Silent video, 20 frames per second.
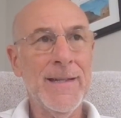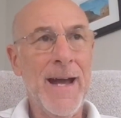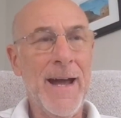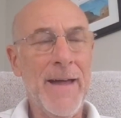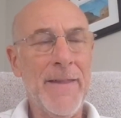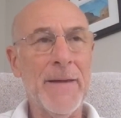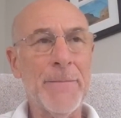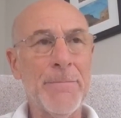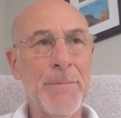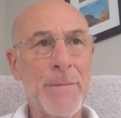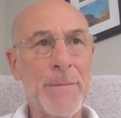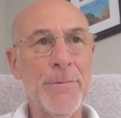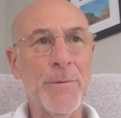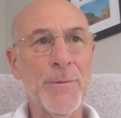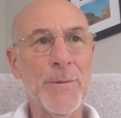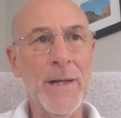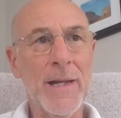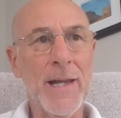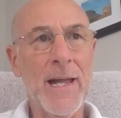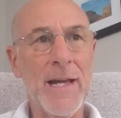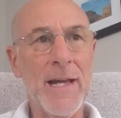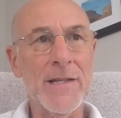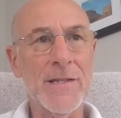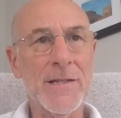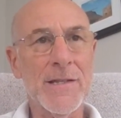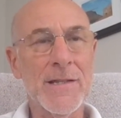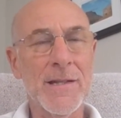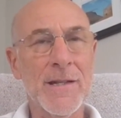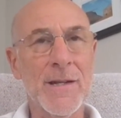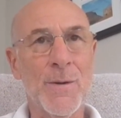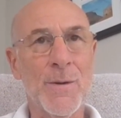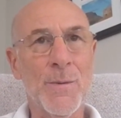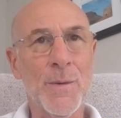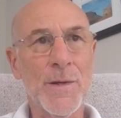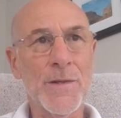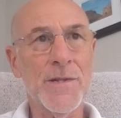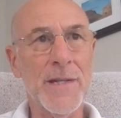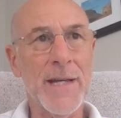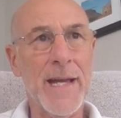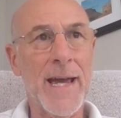I think people realize, where
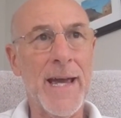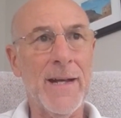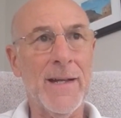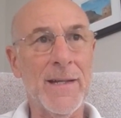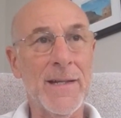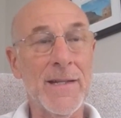Seattle